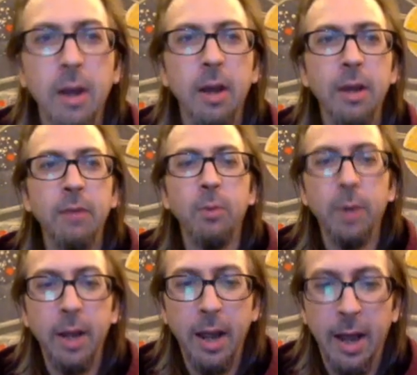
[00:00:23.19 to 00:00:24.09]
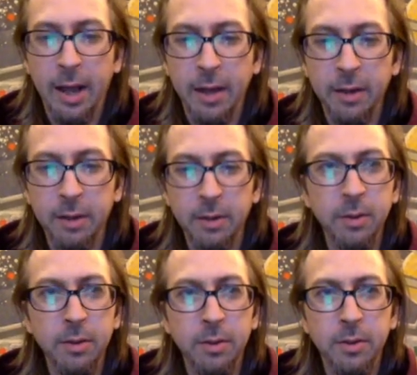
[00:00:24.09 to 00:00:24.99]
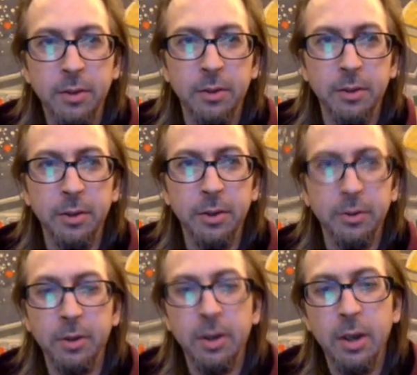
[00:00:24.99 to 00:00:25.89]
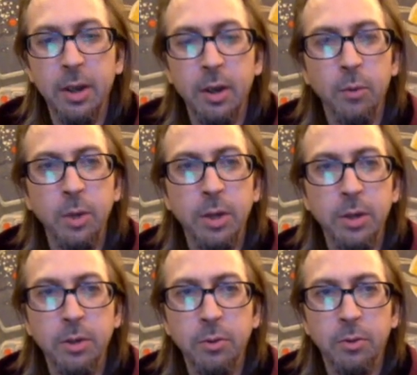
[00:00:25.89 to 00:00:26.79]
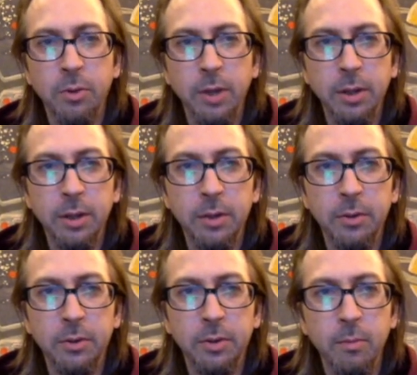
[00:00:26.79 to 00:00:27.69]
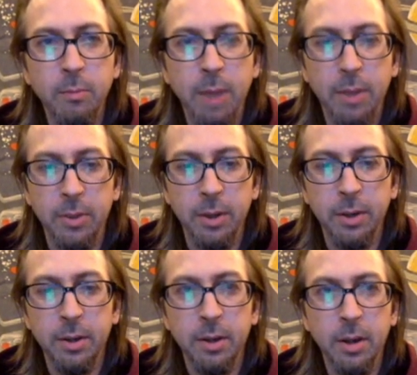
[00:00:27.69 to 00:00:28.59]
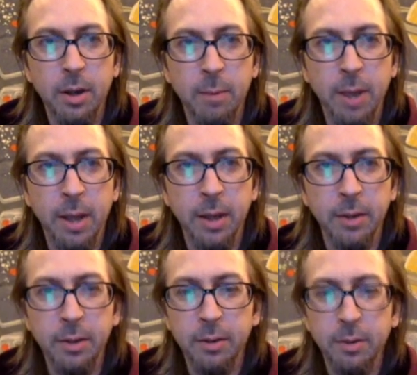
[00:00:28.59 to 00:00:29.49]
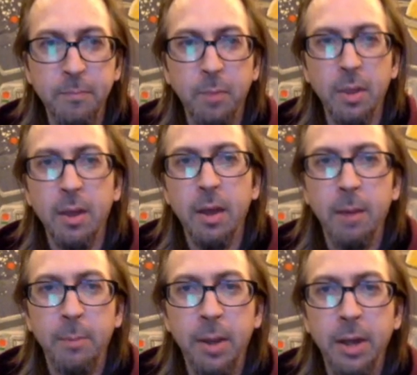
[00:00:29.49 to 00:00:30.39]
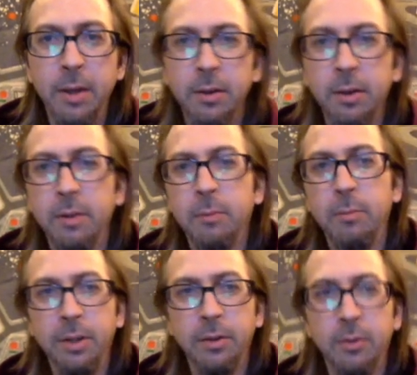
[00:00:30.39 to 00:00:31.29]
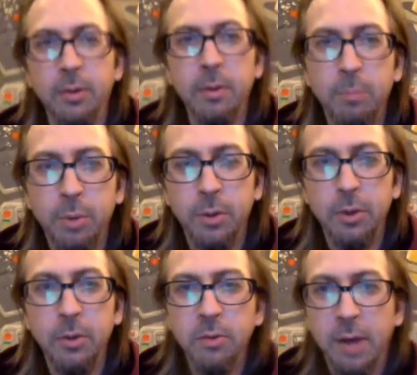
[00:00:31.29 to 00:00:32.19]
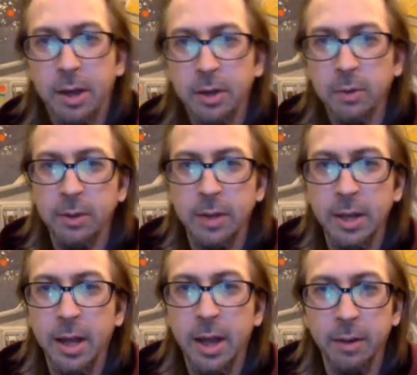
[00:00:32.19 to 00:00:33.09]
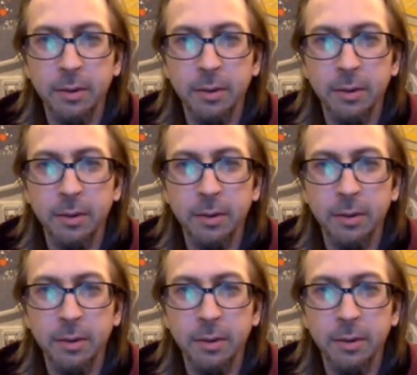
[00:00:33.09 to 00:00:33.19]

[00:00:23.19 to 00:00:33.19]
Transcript: If we want to add to this list, we can use the list method append. Append means put the new value at the end.